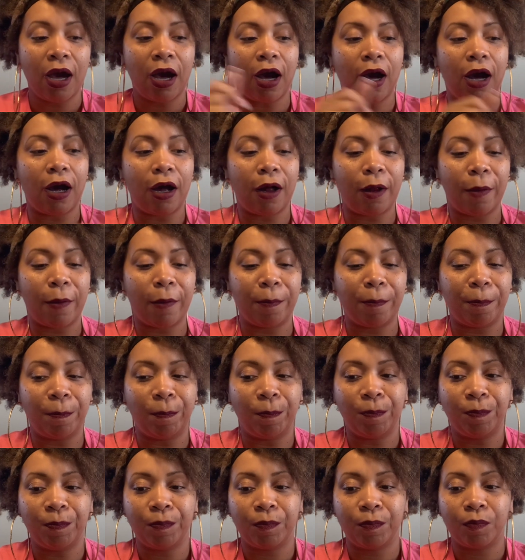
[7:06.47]

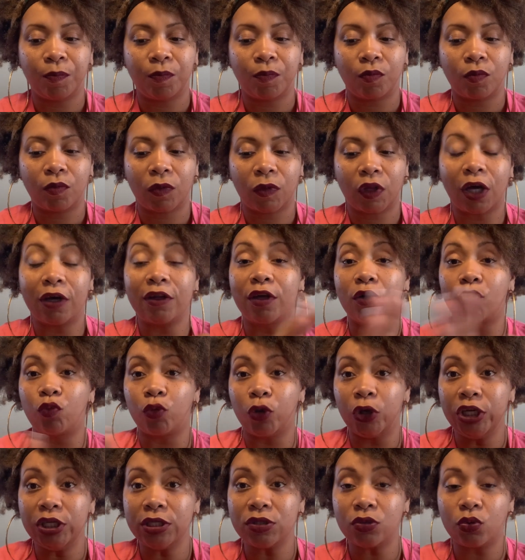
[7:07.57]
the
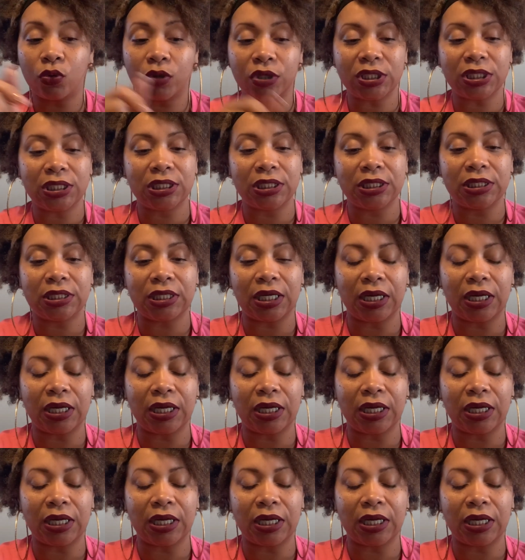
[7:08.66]
resources